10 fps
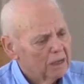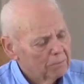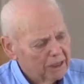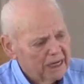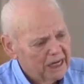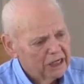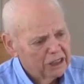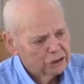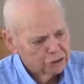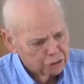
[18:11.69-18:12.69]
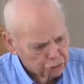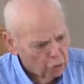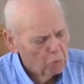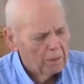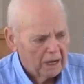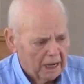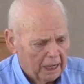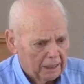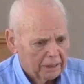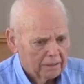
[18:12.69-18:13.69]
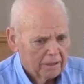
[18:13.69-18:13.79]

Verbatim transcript: But it is so bad.